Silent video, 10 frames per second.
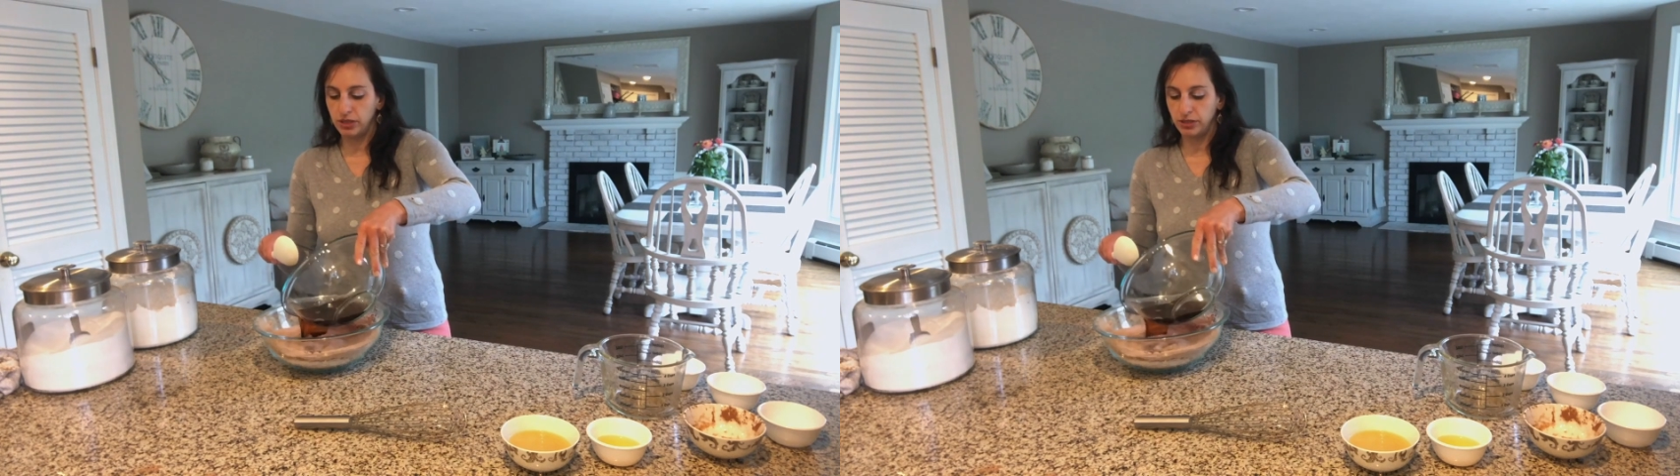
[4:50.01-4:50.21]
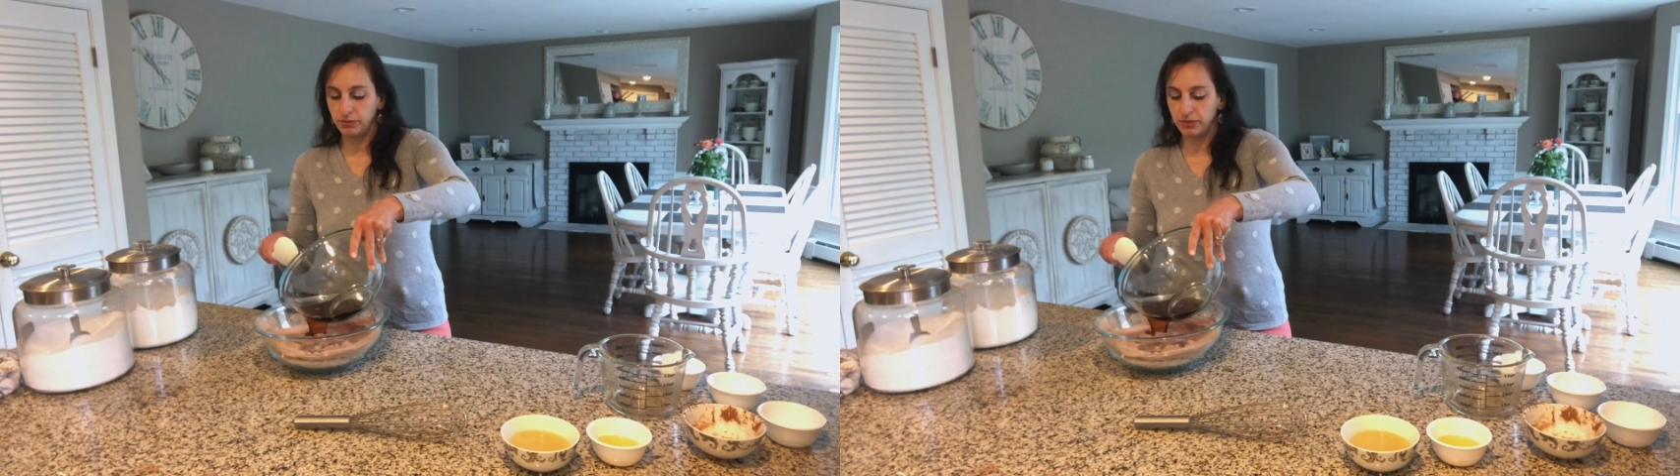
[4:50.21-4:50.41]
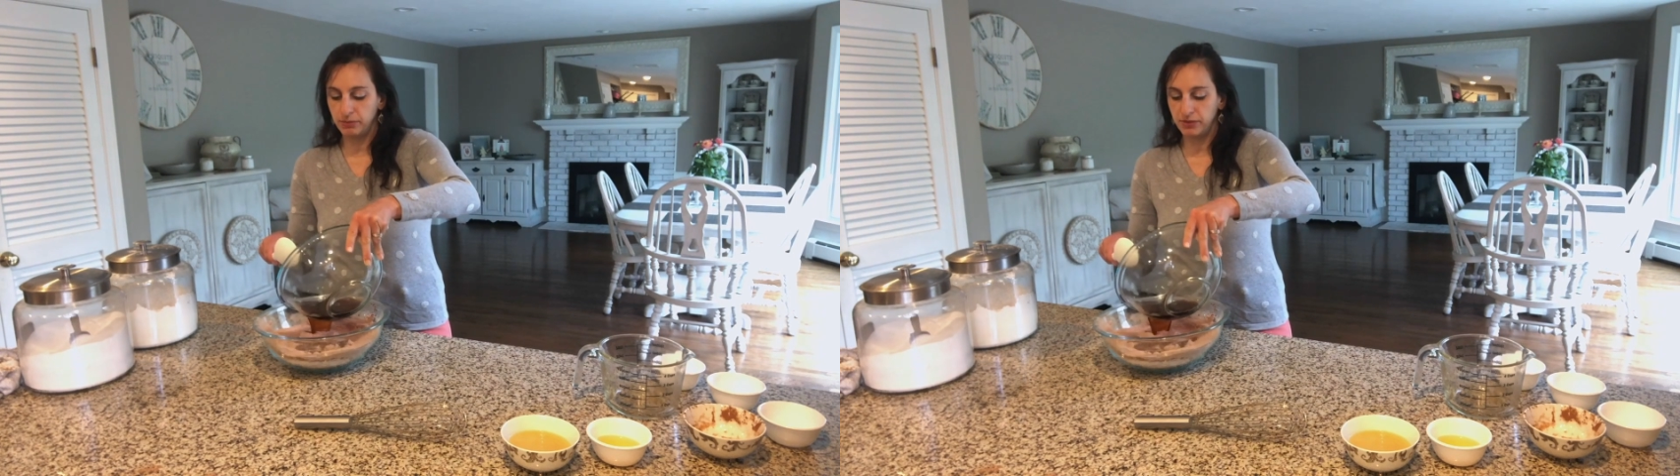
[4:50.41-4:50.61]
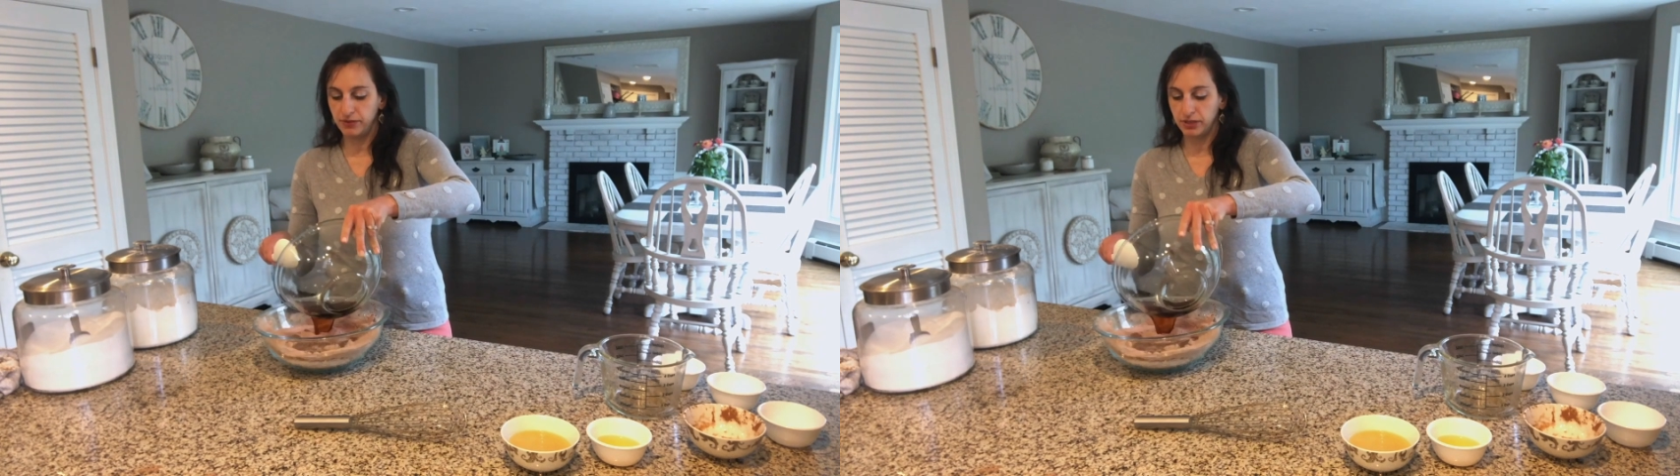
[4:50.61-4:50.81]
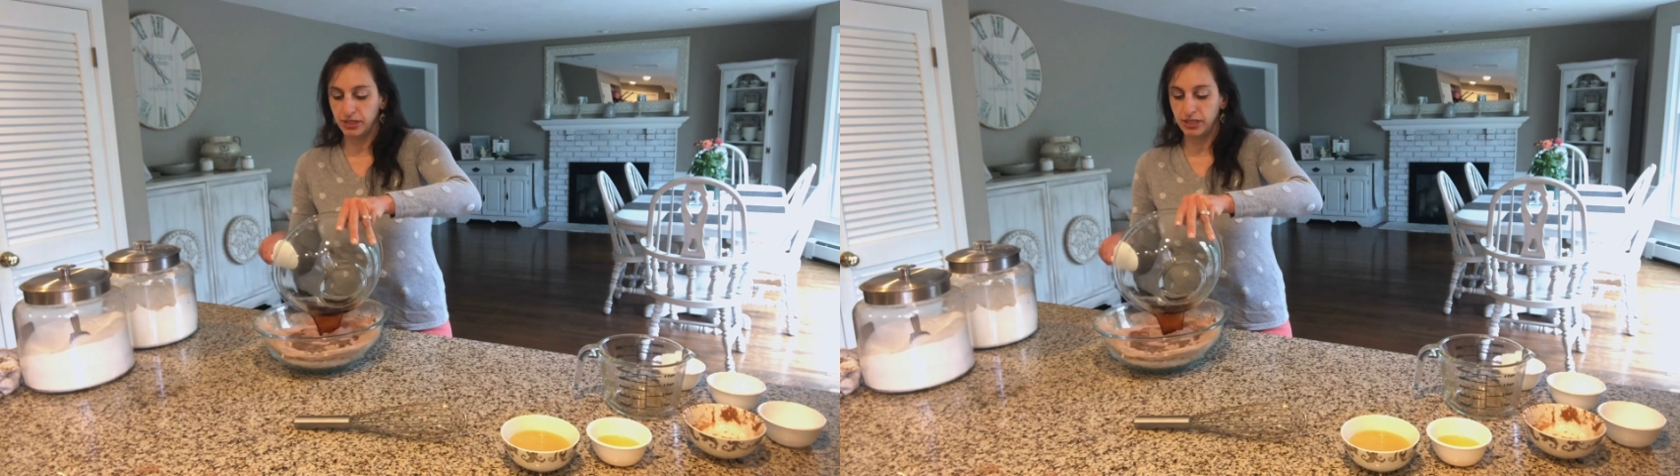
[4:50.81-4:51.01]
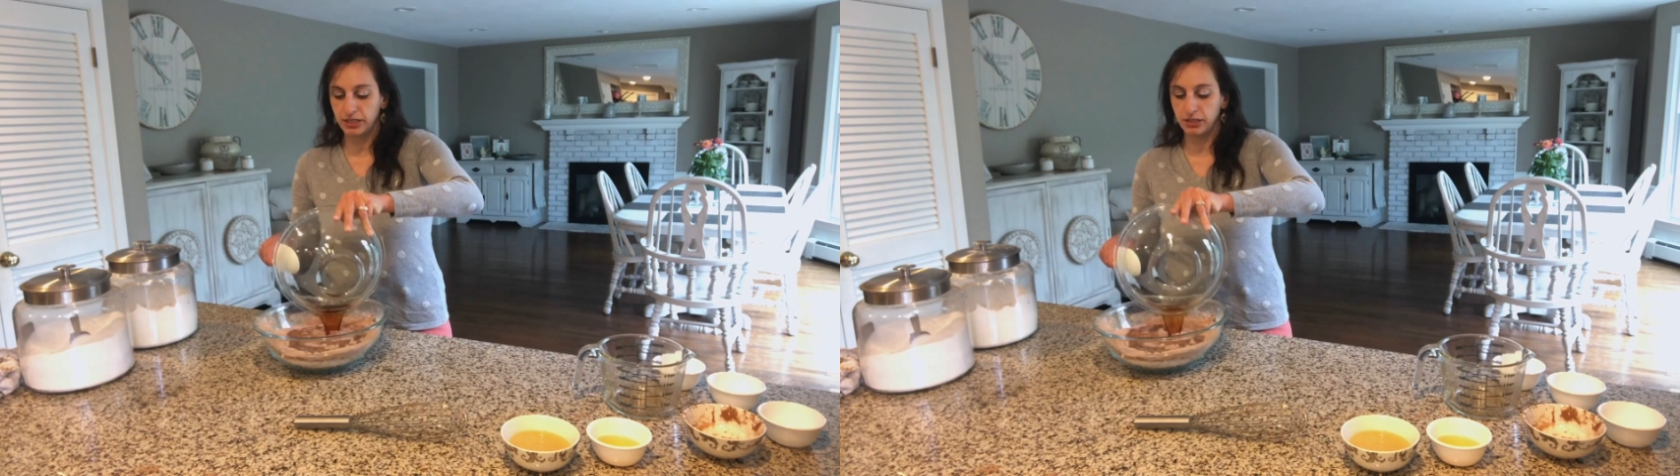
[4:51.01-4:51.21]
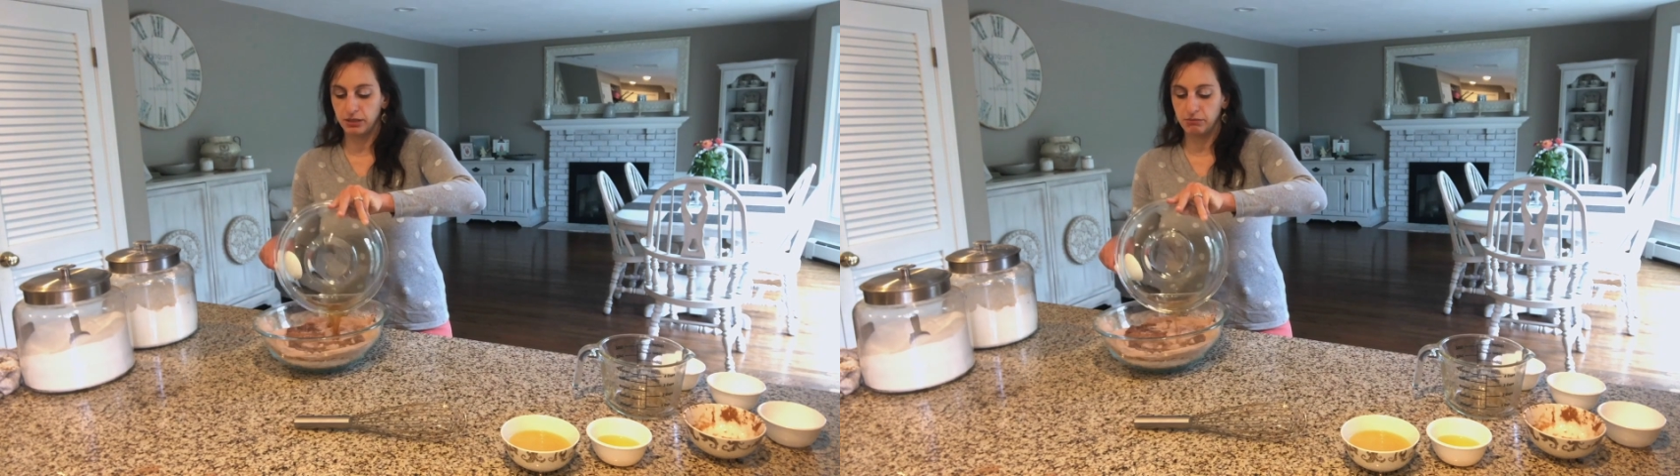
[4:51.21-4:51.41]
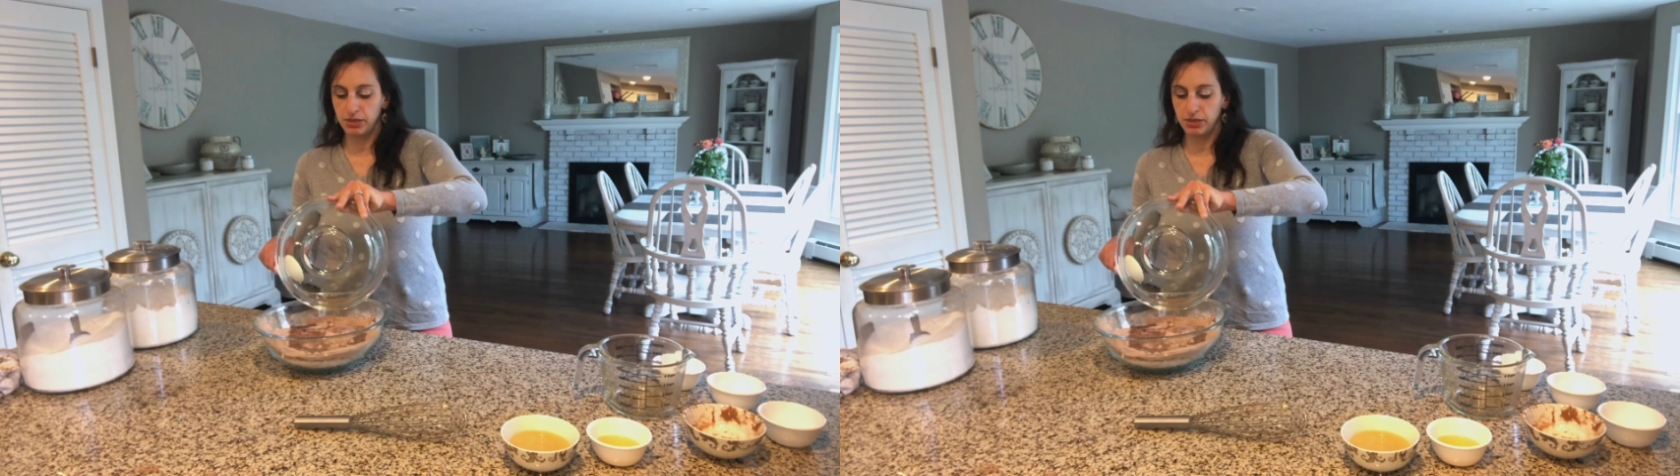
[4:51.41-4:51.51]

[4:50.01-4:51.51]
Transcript: I just sometimes feel like it gets a little